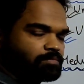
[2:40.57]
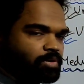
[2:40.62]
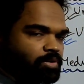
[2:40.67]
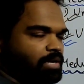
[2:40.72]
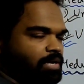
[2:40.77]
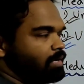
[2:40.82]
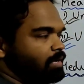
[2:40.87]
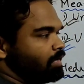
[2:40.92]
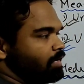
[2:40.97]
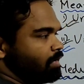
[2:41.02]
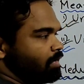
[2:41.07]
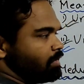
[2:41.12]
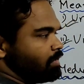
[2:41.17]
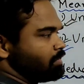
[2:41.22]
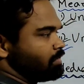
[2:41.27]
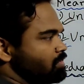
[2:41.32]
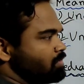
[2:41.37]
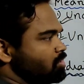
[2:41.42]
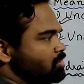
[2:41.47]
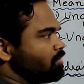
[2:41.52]
Okay,
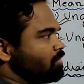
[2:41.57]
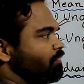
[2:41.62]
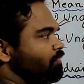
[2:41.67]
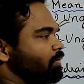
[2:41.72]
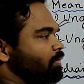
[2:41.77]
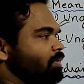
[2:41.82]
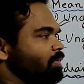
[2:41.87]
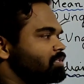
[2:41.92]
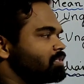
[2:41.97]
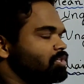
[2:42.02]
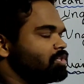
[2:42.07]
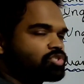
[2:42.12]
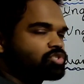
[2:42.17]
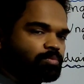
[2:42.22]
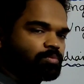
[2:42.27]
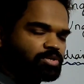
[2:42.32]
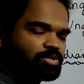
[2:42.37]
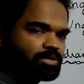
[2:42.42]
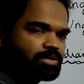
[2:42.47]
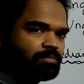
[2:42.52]
this is your frequency
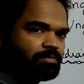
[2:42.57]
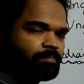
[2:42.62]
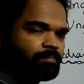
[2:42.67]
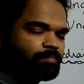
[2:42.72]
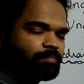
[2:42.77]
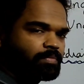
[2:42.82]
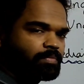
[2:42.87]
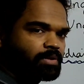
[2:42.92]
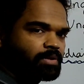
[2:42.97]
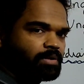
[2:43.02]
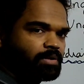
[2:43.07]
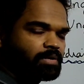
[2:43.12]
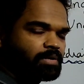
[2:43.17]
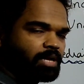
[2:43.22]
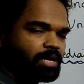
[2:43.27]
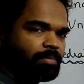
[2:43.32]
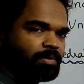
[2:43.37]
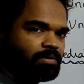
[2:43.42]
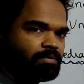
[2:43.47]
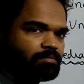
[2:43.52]
distribution
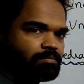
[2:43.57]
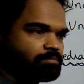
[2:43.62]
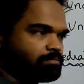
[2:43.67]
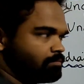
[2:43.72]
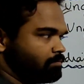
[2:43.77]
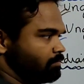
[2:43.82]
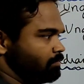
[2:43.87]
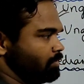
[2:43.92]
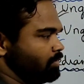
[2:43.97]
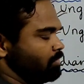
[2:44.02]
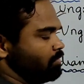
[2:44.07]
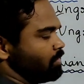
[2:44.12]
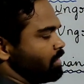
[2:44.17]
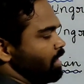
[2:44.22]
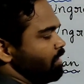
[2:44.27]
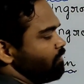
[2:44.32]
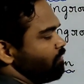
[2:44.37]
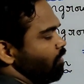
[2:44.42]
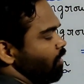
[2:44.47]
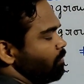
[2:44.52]
table. You
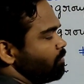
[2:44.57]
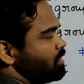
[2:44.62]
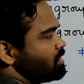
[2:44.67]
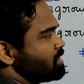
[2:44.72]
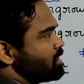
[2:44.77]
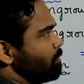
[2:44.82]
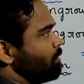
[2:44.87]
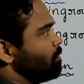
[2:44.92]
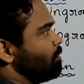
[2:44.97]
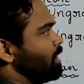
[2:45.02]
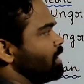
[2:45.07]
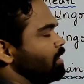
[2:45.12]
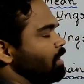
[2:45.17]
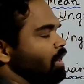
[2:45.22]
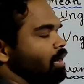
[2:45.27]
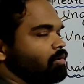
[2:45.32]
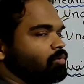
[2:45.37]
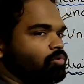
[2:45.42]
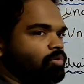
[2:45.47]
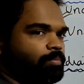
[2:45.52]
can form this table by
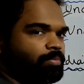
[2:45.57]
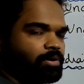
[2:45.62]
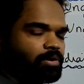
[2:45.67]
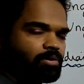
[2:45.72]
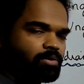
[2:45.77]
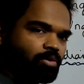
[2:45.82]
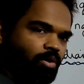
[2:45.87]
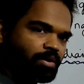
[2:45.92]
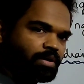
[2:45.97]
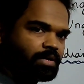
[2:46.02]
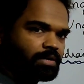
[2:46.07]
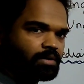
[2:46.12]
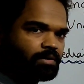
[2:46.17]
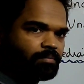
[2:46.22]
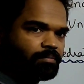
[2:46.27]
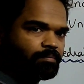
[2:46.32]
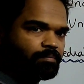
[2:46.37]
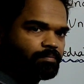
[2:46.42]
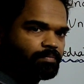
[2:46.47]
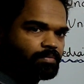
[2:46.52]
ungrouped raw
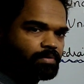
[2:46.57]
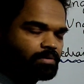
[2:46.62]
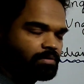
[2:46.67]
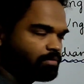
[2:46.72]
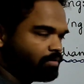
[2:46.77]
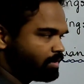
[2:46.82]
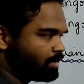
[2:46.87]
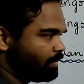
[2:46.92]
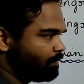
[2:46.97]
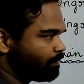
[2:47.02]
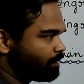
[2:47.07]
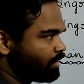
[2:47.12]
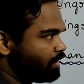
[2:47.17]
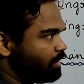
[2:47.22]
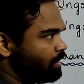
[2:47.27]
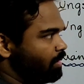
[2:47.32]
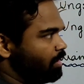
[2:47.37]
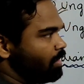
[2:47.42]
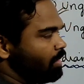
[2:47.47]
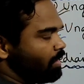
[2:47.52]
data. Okay,
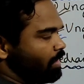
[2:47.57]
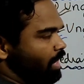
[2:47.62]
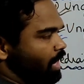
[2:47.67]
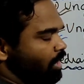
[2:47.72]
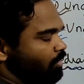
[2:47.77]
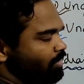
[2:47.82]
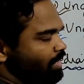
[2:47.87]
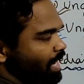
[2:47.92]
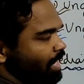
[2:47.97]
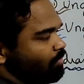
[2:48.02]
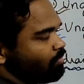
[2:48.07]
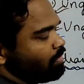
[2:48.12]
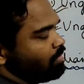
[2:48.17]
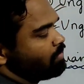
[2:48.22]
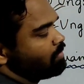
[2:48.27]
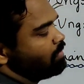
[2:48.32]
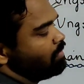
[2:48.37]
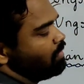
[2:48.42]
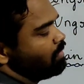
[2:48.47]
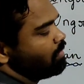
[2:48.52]
now how to
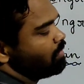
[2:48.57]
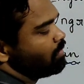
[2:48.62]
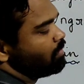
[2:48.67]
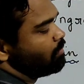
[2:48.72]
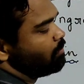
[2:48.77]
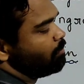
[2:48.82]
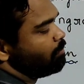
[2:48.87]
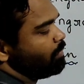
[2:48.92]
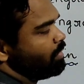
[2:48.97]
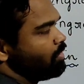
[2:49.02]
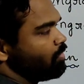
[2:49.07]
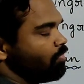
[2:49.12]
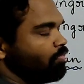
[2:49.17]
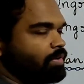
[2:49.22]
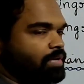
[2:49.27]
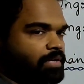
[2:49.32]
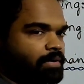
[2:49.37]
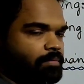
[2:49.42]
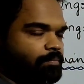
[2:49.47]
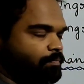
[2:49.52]
calculate the mean
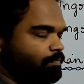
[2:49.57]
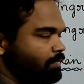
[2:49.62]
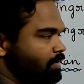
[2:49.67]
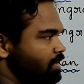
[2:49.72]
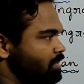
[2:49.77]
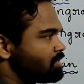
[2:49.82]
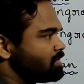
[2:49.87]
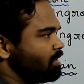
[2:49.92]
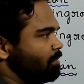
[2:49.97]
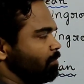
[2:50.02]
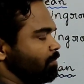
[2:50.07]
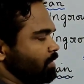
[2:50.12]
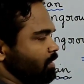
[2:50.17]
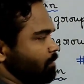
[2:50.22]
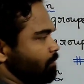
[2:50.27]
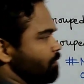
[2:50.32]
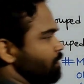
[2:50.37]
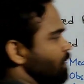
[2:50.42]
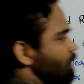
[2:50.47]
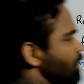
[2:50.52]
over here? Simple.